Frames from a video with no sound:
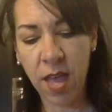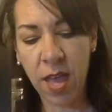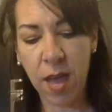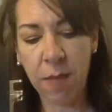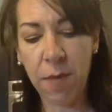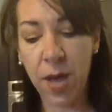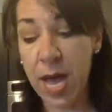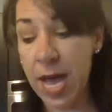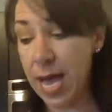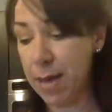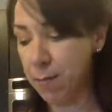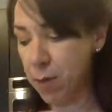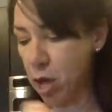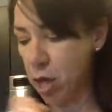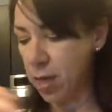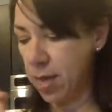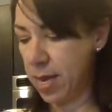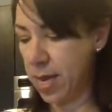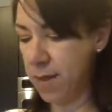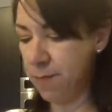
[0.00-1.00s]
I'm
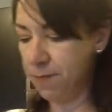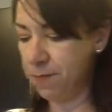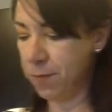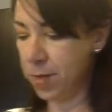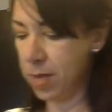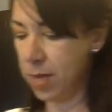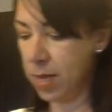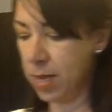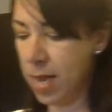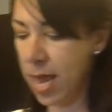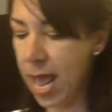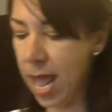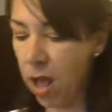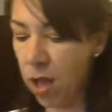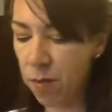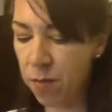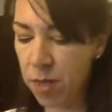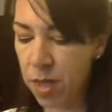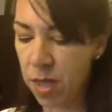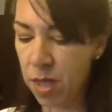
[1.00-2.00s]
eyeballing it.
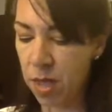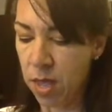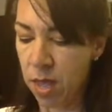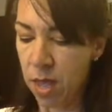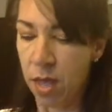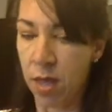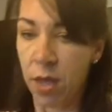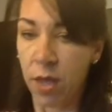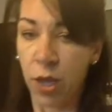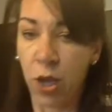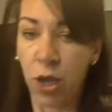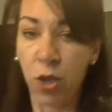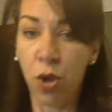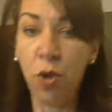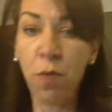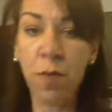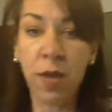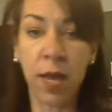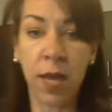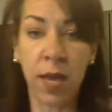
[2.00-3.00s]
Now,
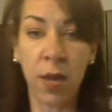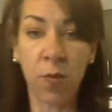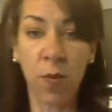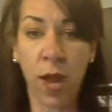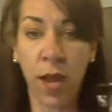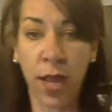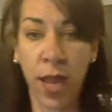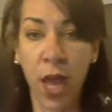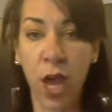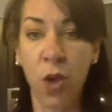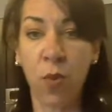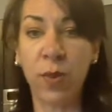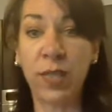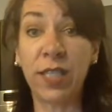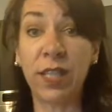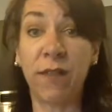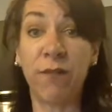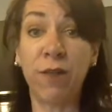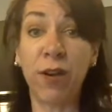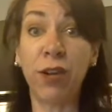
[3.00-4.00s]
cumin, a while ago, was
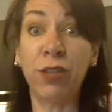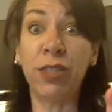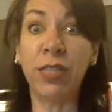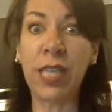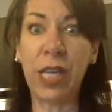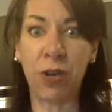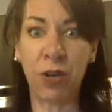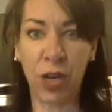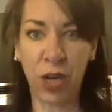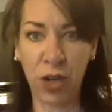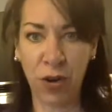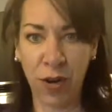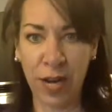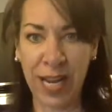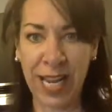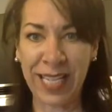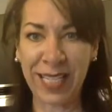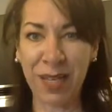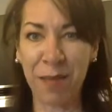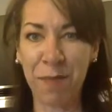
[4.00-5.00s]
the first secret
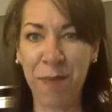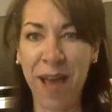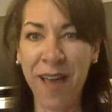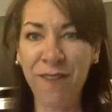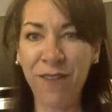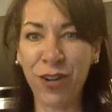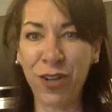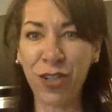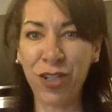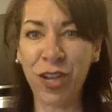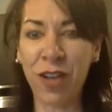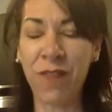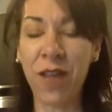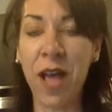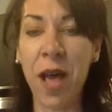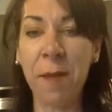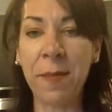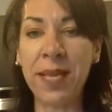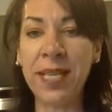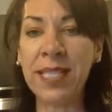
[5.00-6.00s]
ingredient to my version of
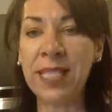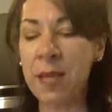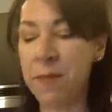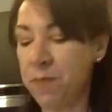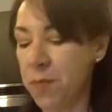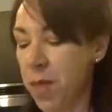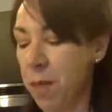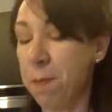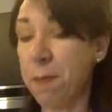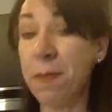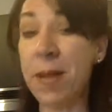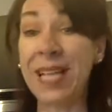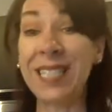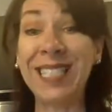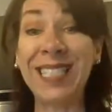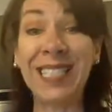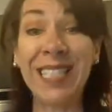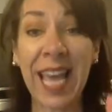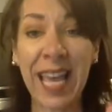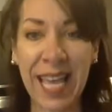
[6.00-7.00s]
hummus. My
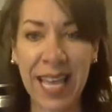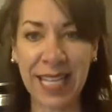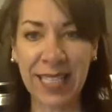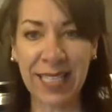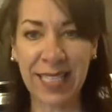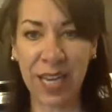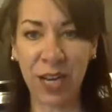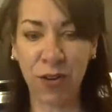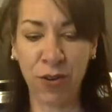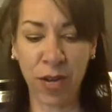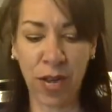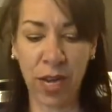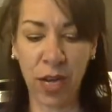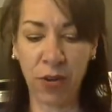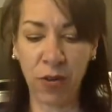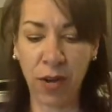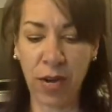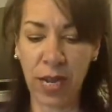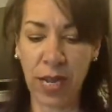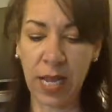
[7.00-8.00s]
second secret
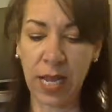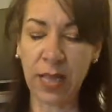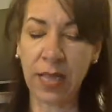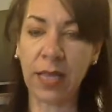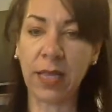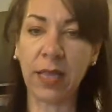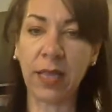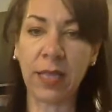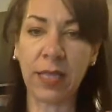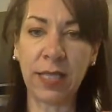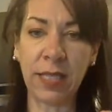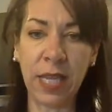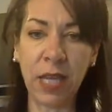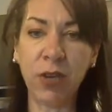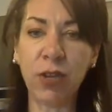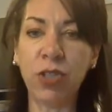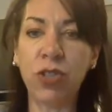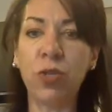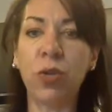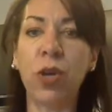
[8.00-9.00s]
ingredient, the
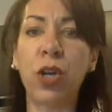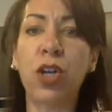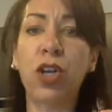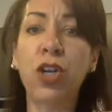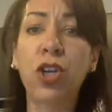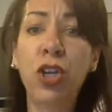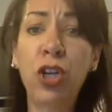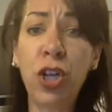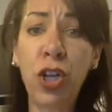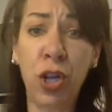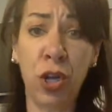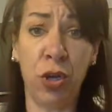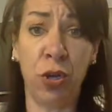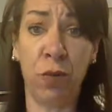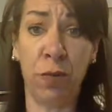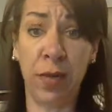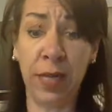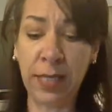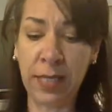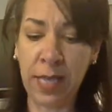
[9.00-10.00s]
secret to a good
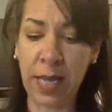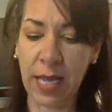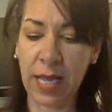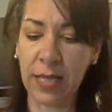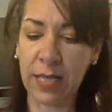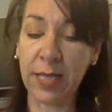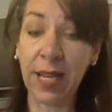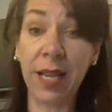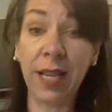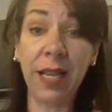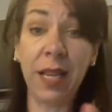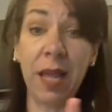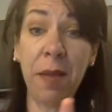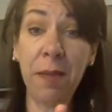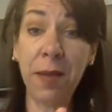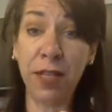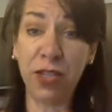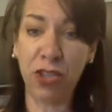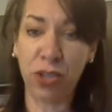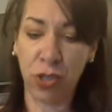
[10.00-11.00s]
hummus, is
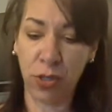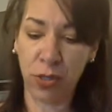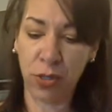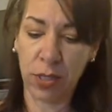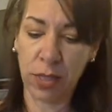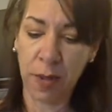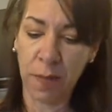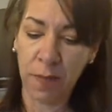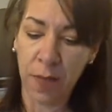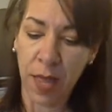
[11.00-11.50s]
lemon juice.